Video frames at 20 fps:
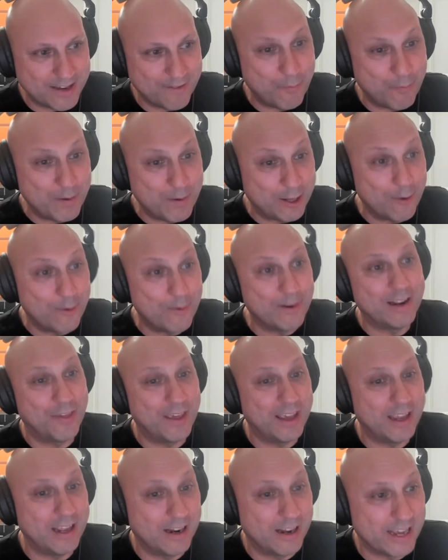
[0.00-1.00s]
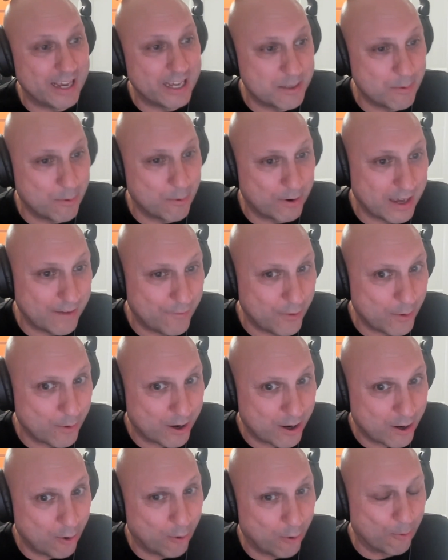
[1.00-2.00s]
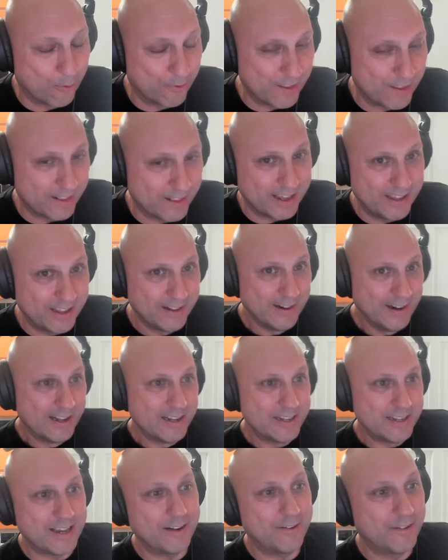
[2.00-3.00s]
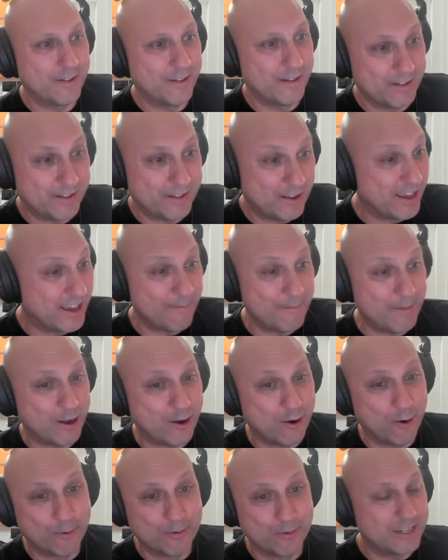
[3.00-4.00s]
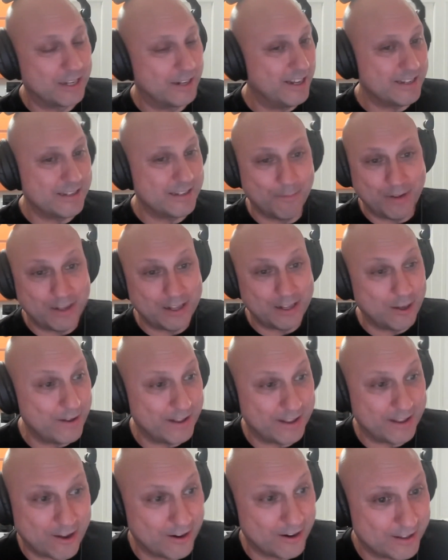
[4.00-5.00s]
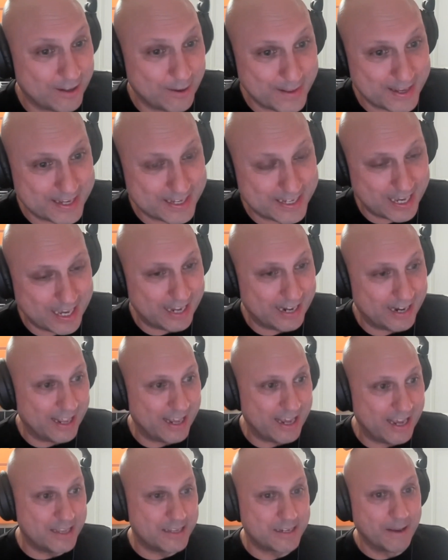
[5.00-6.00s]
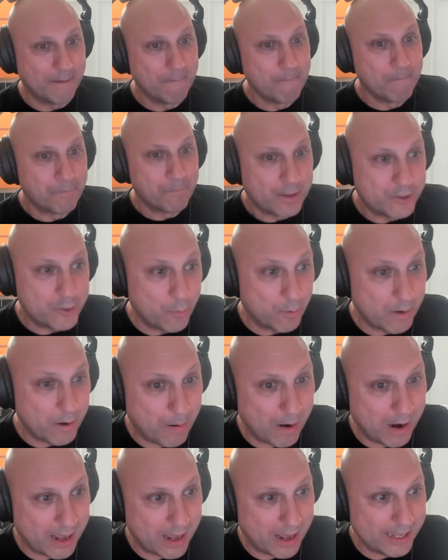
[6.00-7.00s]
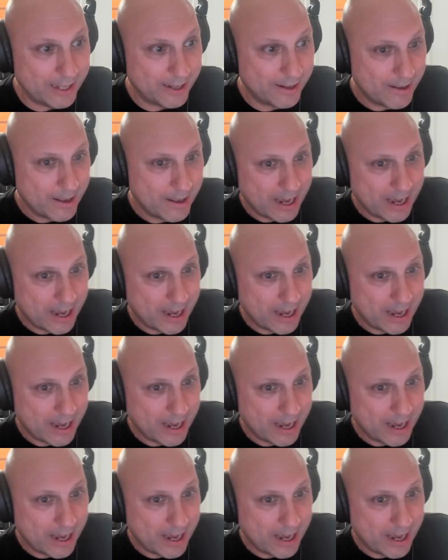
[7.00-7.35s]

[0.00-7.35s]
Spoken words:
If we do anything in Leeds, we'll give you a call." And then they said, "Give me a call," and said, "Listen, we're going to do this thing in Leeds. Do you want to play?"